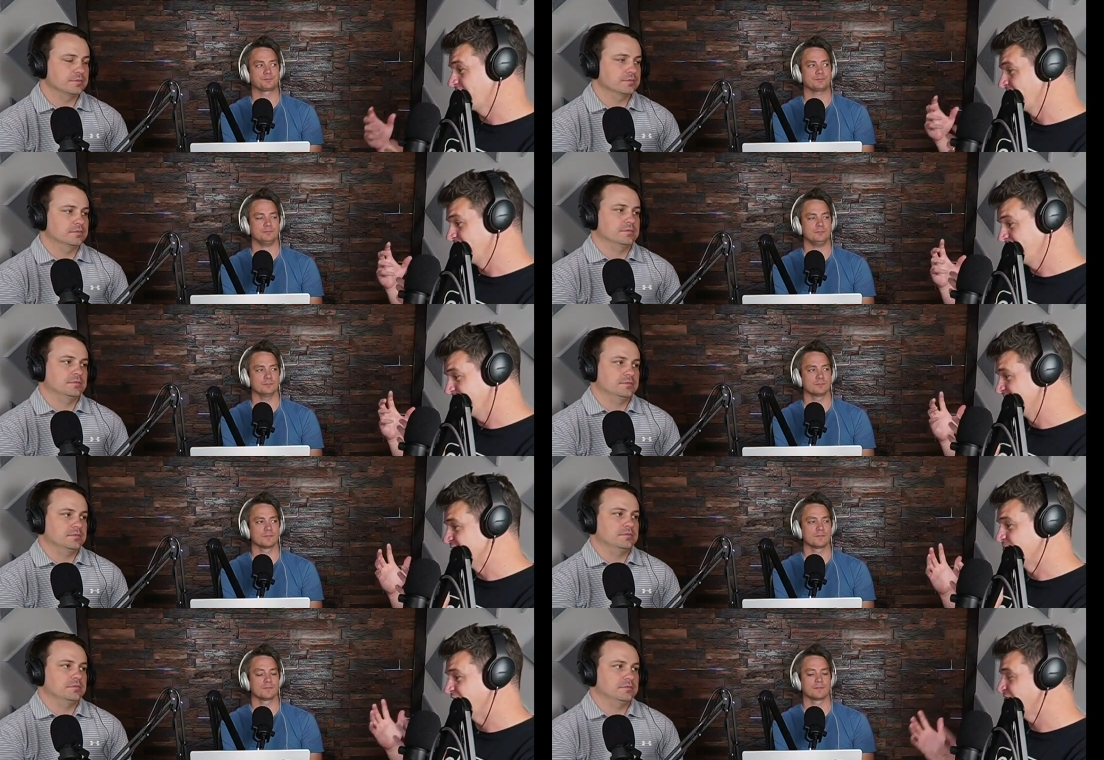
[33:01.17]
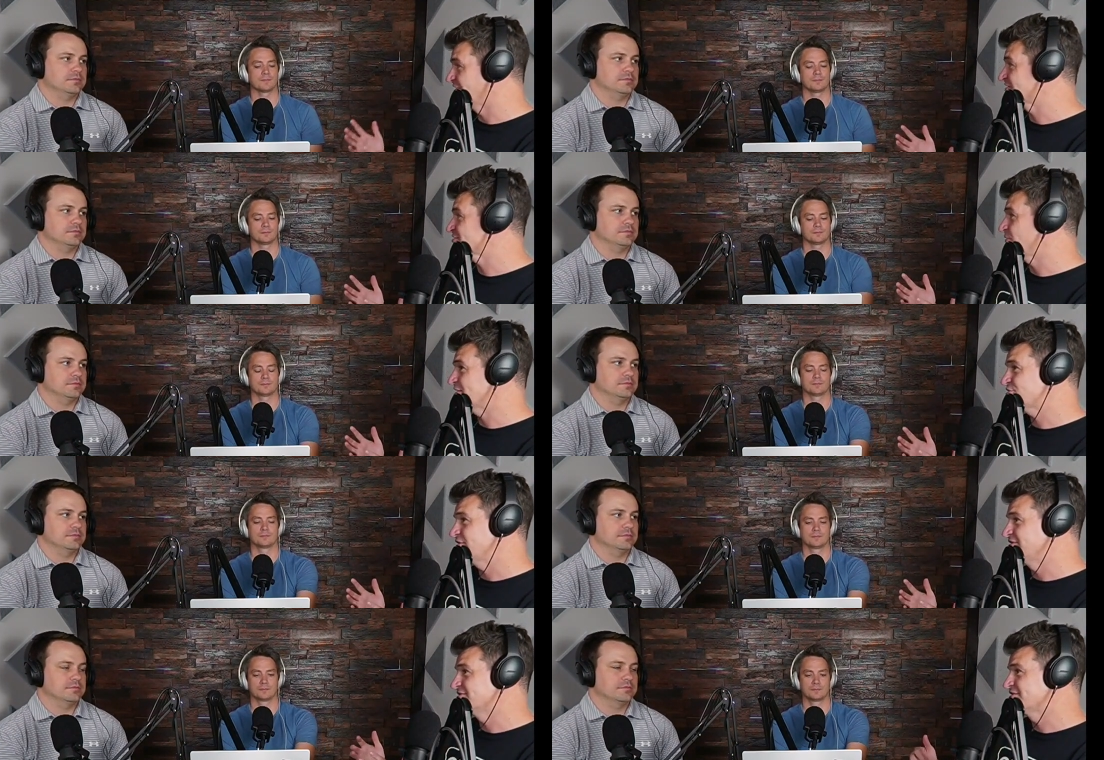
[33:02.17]
Speaker 1: all right, these are my fixed
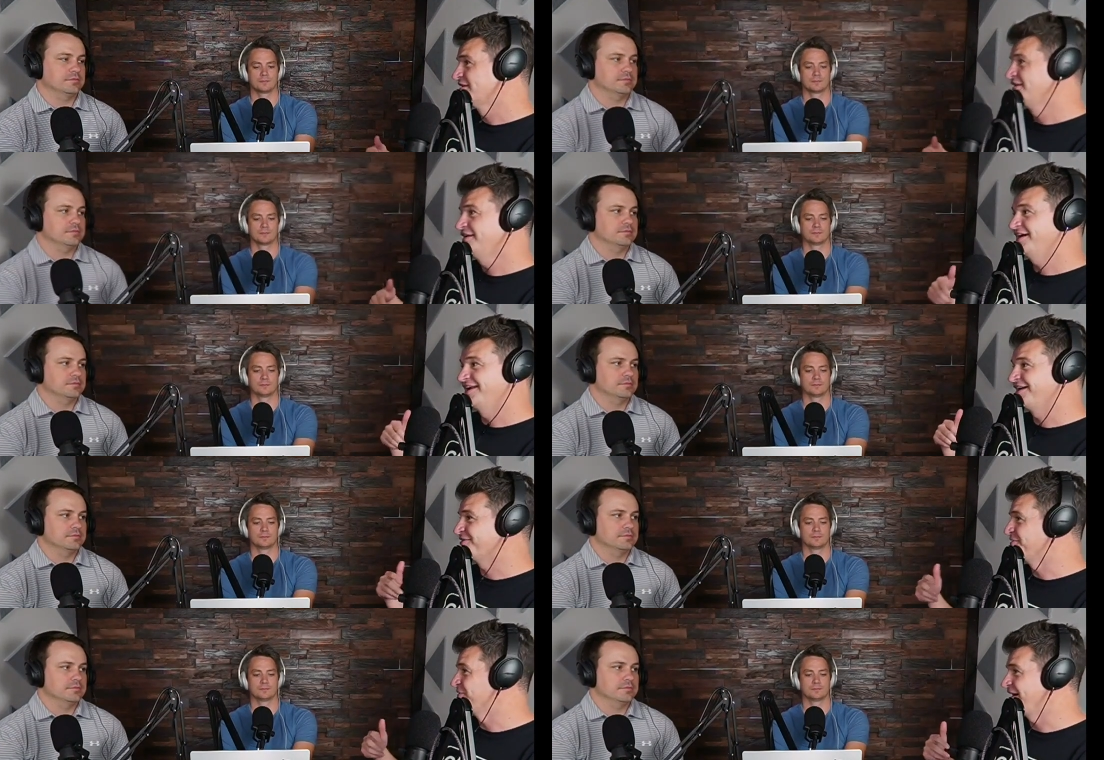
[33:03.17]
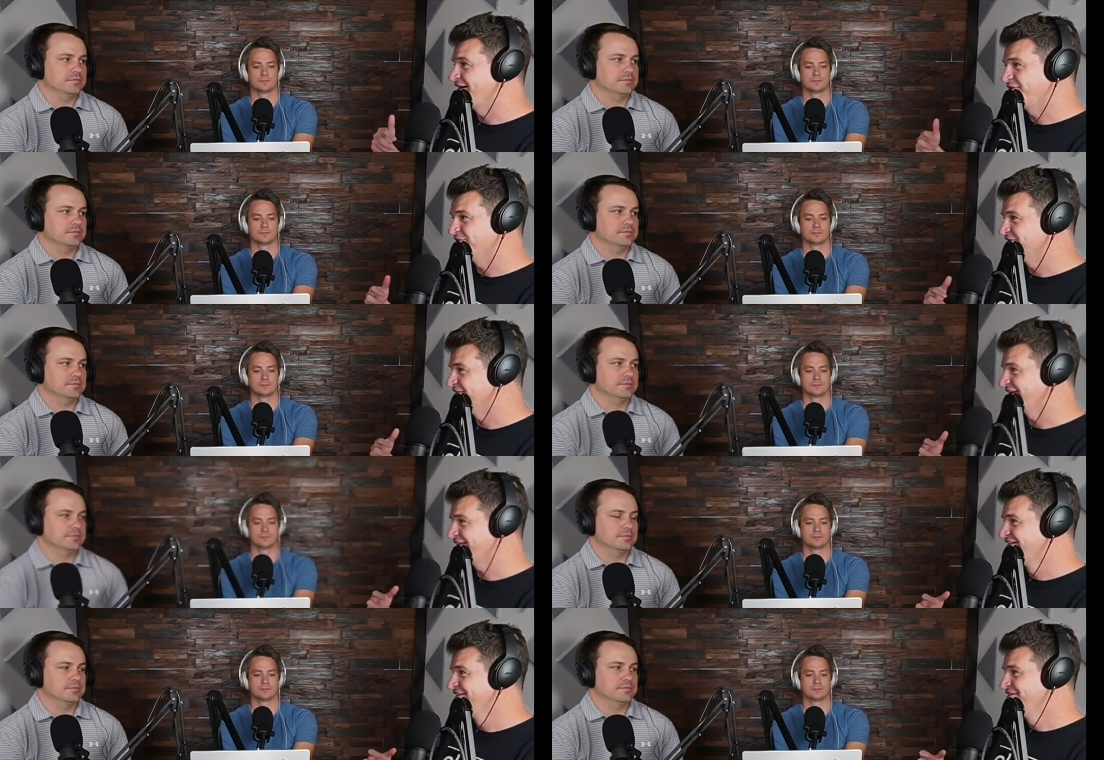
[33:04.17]
questions, and I don't know how to
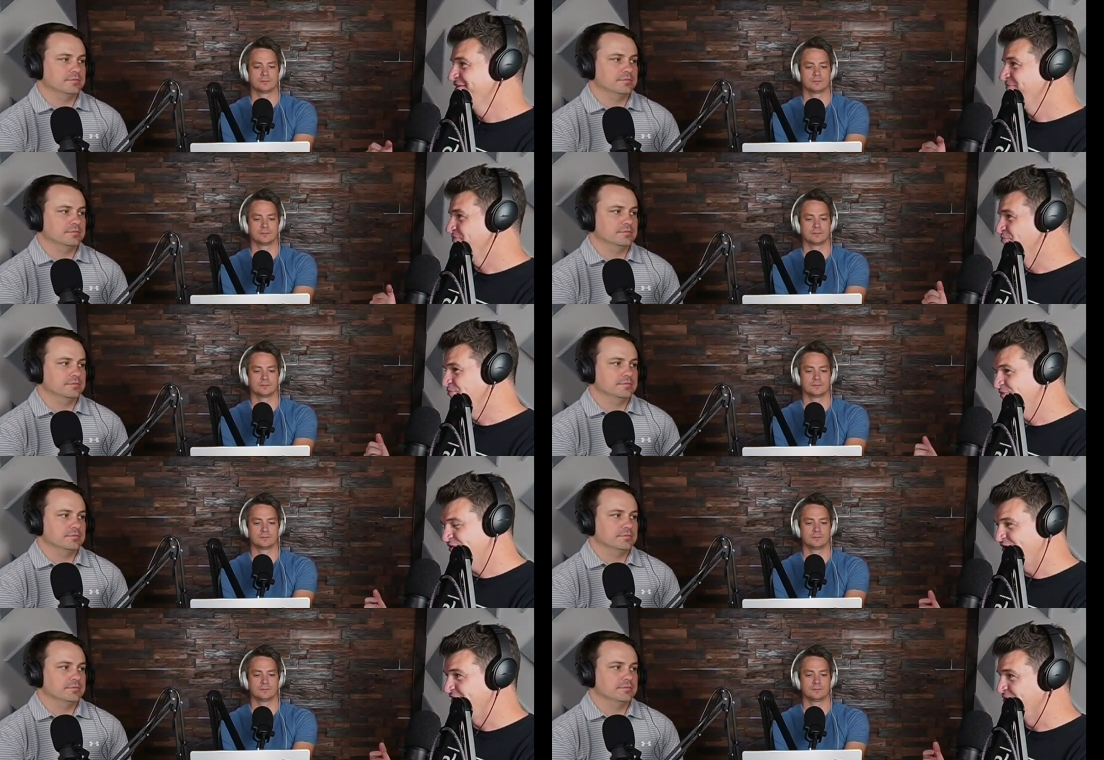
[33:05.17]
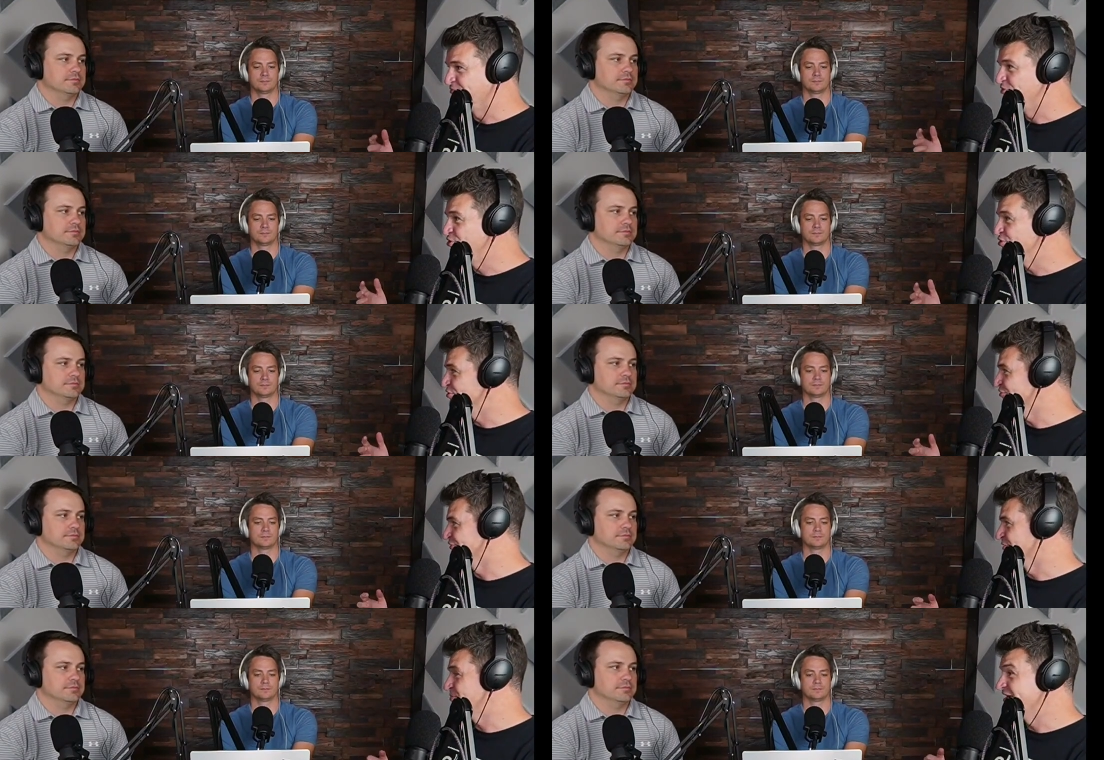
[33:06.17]
like, you know, move
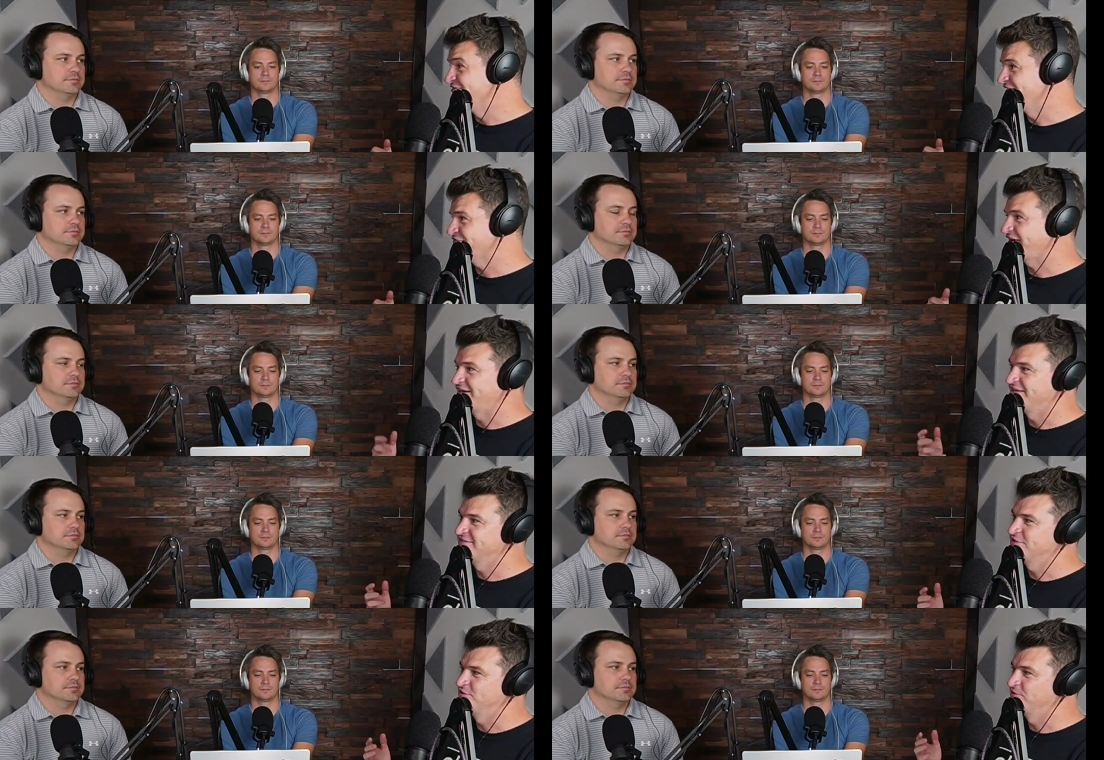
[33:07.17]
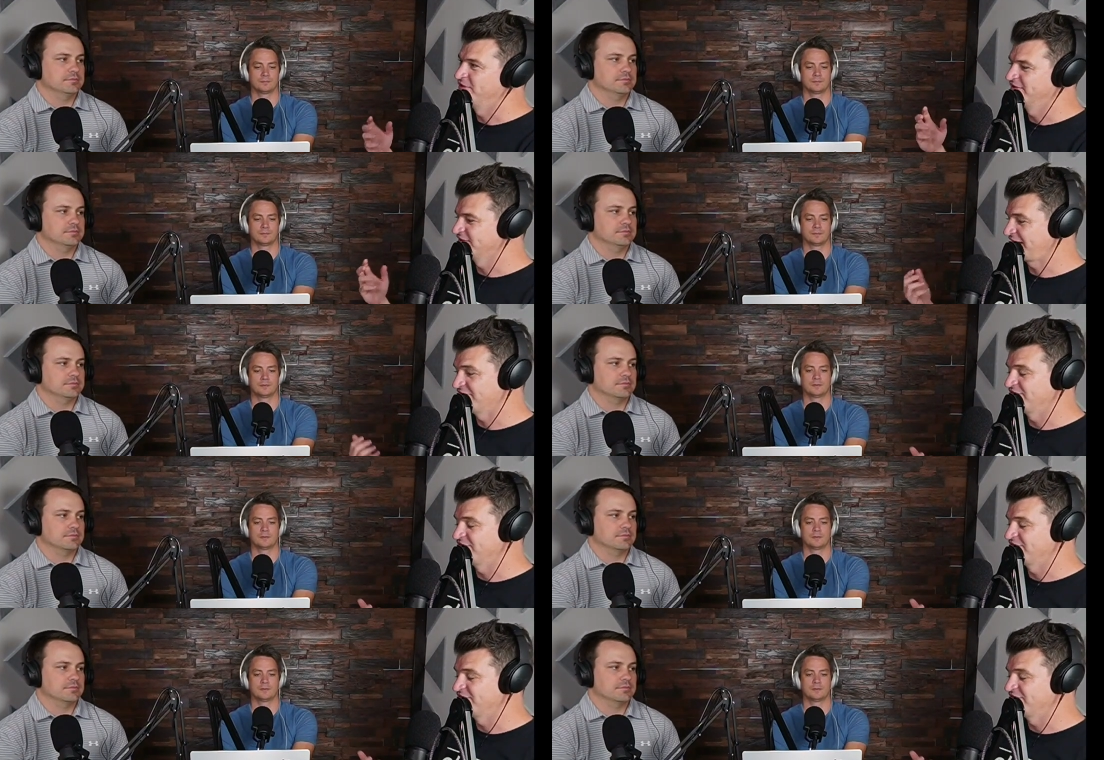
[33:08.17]
or pivot if I need to and dive